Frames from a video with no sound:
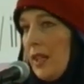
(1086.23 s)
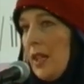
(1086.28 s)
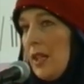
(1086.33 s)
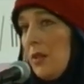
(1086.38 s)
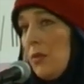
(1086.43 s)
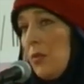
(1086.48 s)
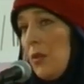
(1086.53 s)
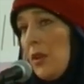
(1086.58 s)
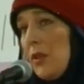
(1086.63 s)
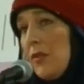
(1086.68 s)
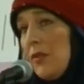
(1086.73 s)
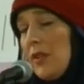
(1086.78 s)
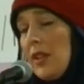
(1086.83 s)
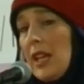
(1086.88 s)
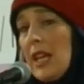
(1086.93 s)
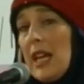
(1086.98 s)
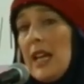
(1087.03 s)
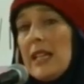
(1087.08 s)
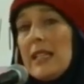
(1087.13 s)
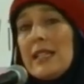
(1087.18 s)
And one of
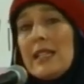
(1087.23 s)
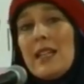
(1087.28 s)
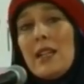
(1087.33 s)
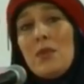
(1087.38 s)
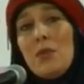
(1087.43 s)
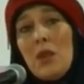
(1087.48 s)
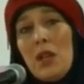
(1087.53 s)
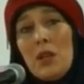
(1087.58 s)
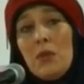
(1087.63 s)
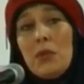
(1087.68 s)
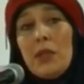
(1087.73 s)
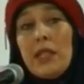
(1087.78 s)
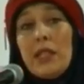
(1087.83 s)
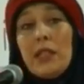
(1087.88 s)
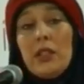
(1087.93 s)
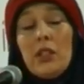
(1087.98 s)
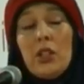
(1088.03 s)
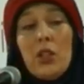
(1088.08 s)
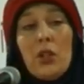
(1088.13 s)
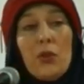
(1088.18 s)
the guides said, well, we
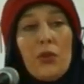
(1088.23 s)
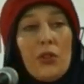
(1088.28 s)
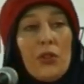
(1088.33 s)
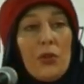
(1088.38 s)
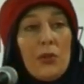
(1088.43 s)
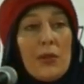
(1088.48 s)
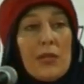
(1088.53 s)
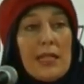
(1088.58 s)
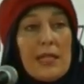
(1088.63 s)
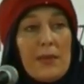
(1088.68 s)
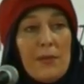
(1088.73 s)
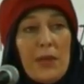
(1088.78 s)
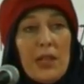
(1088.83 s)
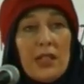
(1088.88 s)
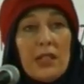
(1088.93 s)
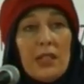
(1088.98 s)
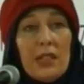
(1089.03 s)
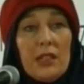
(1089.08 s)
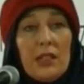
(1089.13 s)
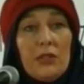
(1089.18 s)
can go through a
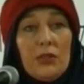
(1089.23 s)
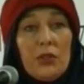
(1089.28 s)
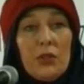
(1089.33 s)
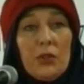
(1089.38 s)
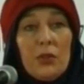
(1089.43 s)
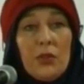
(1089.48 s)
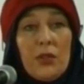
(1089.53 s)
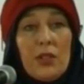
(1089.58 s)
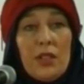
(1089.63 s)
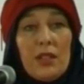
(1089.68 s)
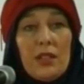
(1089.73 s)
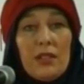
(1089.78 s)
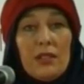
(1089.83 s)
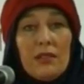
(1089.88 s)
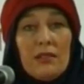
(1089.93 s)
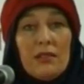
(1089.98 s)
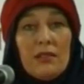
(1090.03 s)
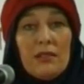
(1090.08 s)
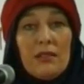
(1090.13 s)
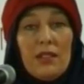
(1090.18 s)
smuggling route.
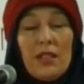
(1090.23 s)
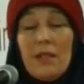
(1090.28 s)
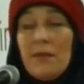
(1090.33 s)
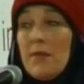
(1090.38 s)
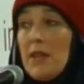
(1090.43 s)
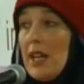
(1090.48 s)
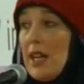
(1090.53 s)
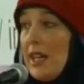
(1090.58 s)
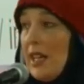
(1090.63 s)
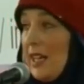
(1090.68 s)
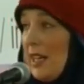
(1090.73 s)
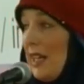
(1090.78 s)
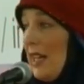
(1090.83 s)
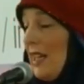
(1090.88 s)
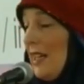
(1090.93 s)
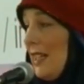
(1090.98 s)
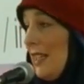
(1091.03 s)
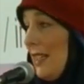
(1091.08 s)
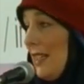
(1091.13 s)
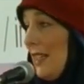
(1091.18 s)
And my
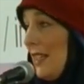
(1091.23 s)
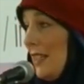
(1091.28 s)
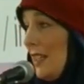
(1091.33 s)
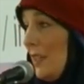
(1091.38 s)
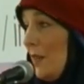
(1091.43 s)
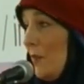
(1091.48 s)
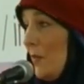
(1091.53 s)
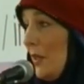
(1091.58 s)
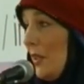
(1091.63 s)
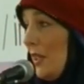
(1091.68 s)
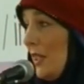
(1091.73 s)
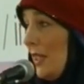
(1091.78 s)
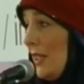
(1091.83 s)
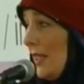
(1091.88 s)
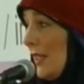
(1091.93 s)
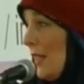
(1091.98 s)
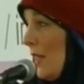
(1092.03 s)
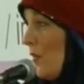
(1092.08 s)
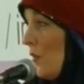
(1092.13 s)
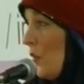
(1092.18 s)
eyes lit up at
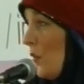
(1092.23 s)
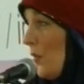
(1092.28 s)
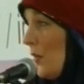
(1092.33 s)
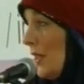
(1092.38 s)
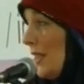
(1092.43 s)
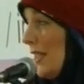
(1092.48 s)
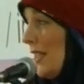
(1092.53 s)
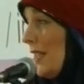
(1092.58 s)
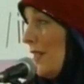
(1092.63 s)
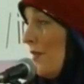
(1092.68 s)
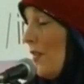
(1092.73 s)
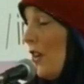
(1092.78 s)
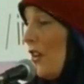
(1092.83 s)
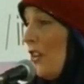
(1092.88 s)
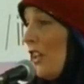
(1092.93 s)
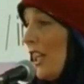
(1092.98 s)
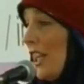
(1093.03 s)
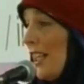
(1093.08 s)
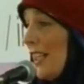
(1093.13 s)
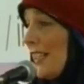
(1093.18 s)
this. I thought, this is
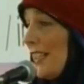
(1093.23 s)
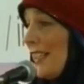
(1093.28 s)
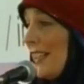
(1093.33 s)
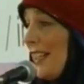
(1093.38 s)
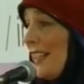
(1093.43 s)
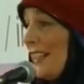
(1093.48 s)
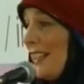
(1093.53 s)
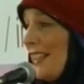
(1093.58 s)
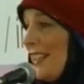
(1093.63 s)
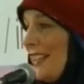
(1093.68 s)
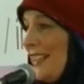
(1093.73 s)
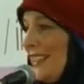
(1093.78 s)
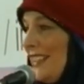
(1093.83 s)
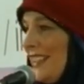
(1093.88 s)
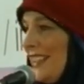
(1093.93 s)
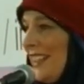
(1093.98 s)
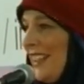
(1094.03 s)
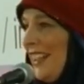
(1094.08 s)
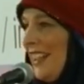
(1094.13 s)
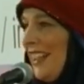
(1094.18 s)
very
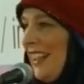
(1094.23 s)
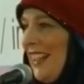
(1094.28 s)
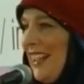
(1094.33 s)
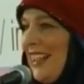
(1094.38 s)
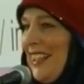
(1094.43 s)
exciting.